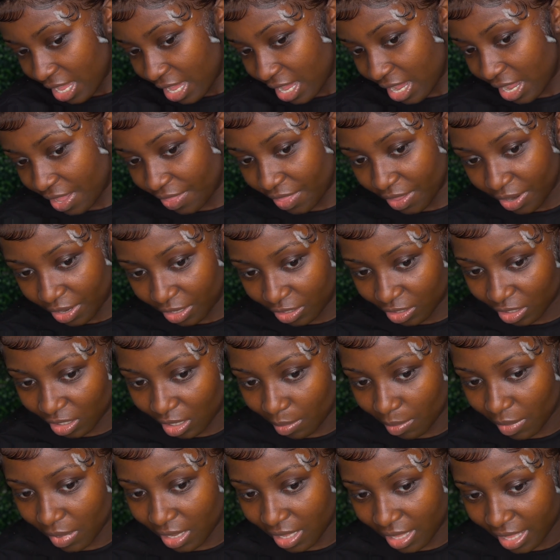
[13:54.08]
and then there's going to
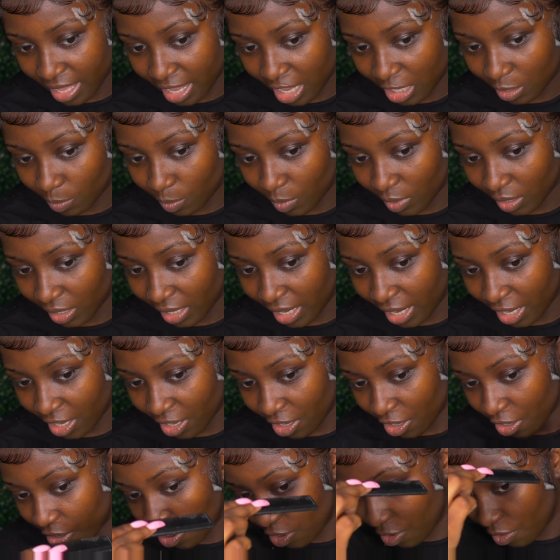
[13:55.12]
be days where like
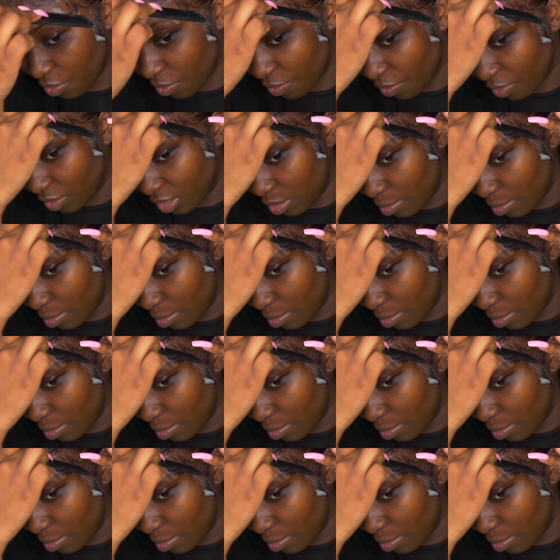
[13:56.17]
you're really